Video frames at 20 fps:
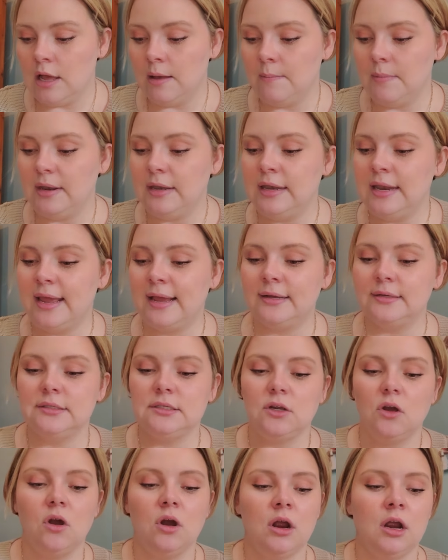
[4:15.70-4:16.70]
Next
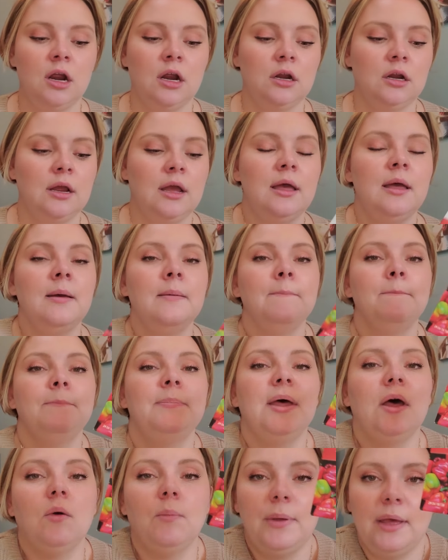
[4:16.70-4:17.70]
are
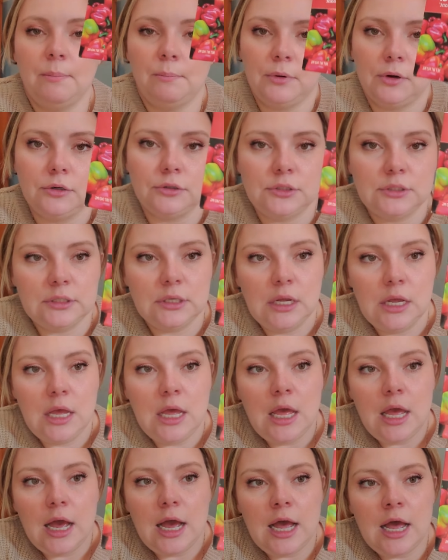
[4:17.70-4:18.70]
bell peppers.
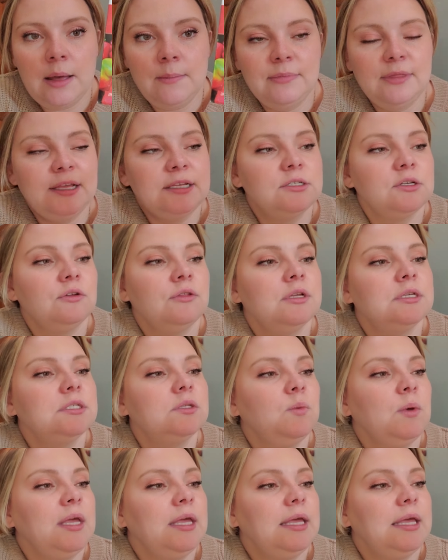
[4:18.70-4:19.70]
These are the
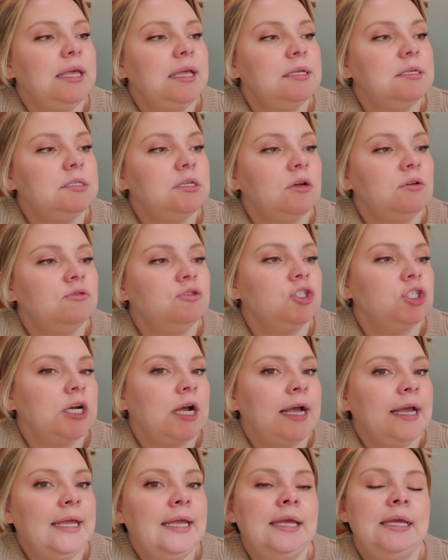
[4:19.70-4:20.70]
sweet Keystone
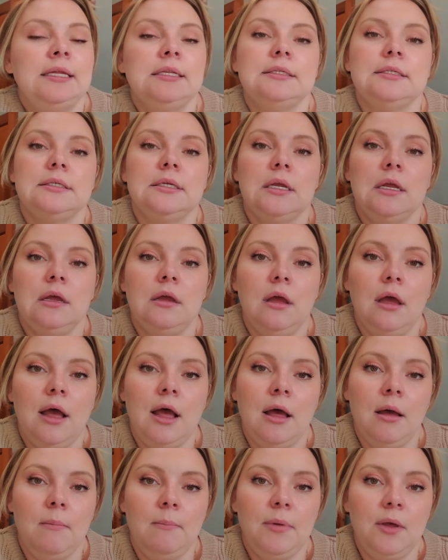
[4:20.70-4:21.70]
Giant
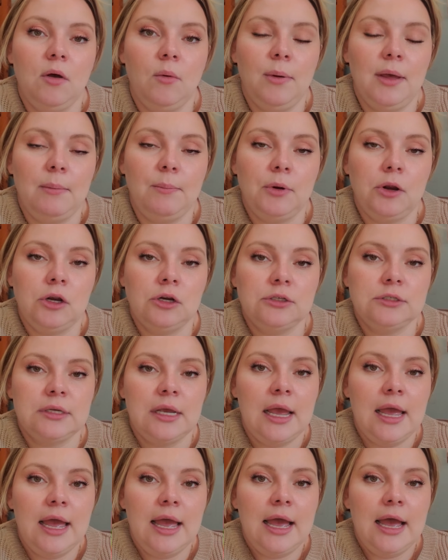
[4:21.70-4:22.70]
bell peppers.
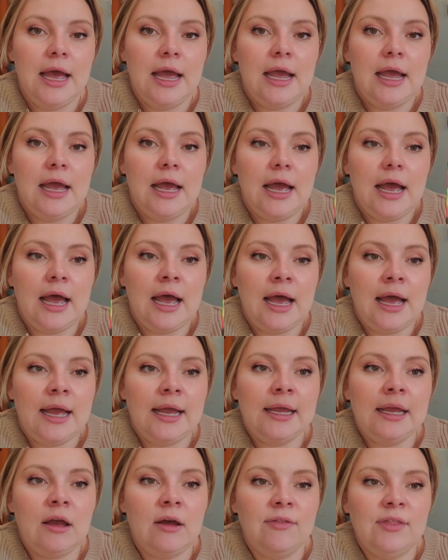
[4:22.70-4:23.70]
I
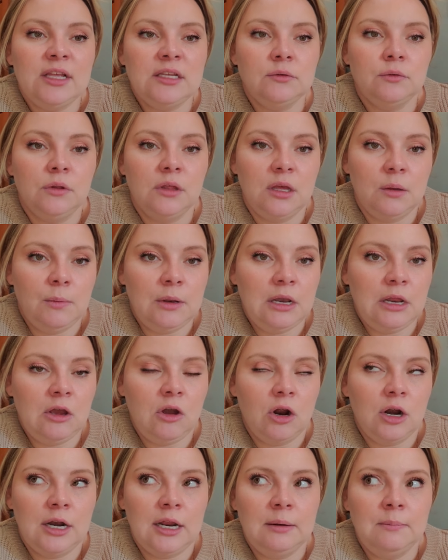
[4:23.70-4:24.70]
got these for the community
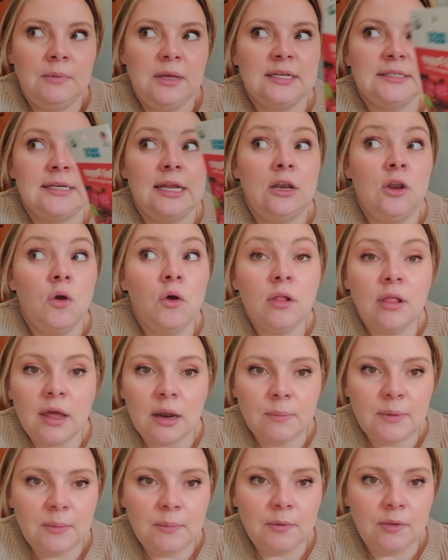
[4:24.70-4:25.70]
garden because I know a lot
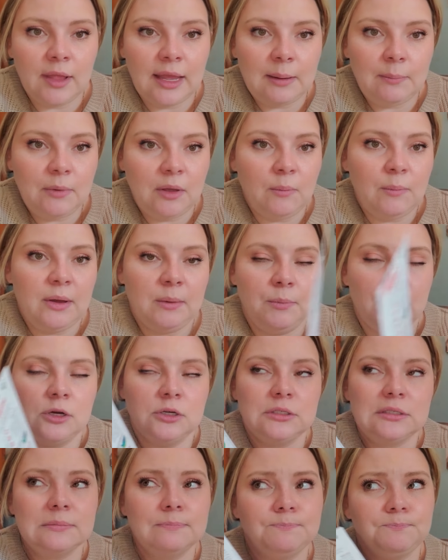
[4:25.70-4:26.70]
of people like bell peppers.